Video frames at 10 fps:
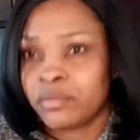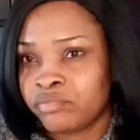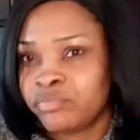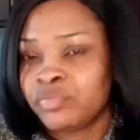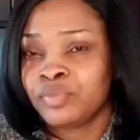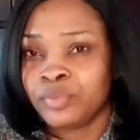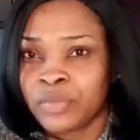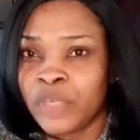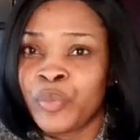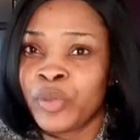
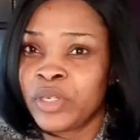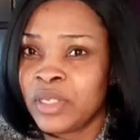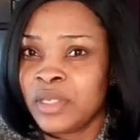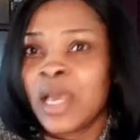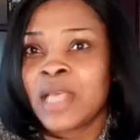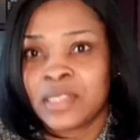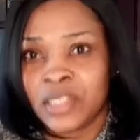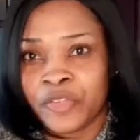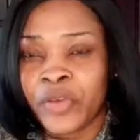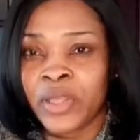Everybody has
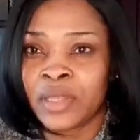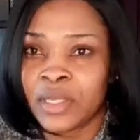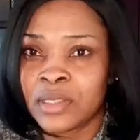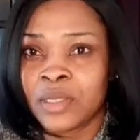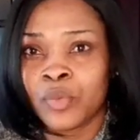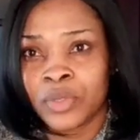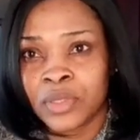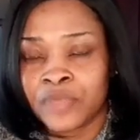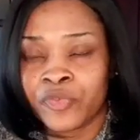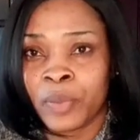different things they
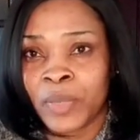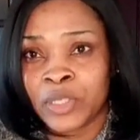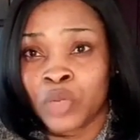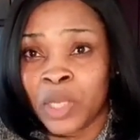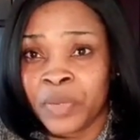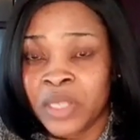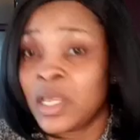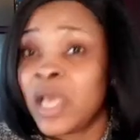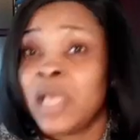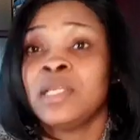want from a particular
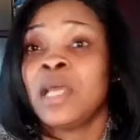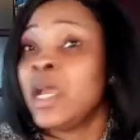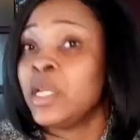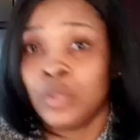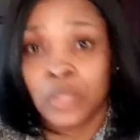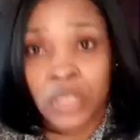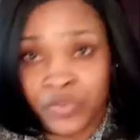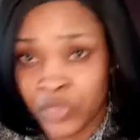place, and I don't live